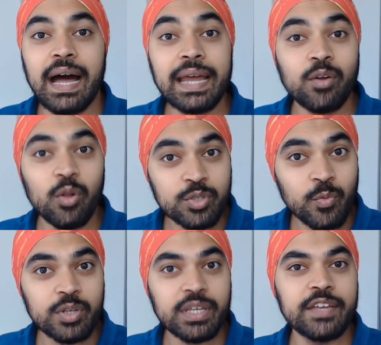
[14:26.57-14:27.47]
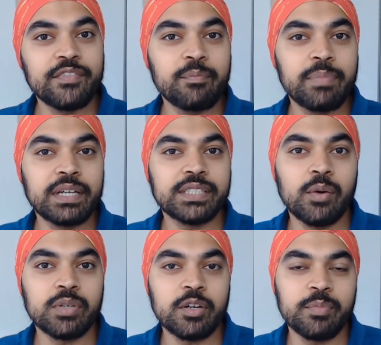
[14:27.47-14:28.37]
I'd also want to give a big
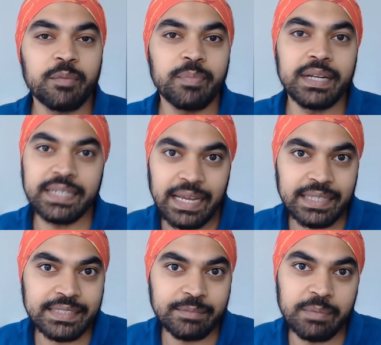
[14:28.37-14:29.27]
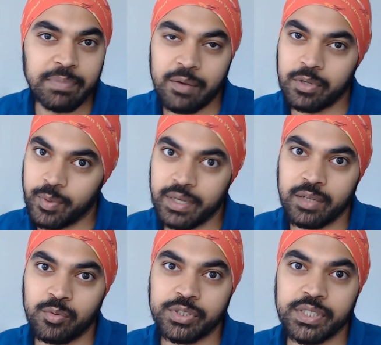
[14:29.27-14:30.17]
shout out about my DAX and my Power Query
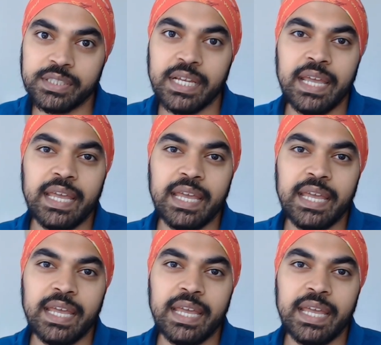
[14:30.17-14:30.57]
courses.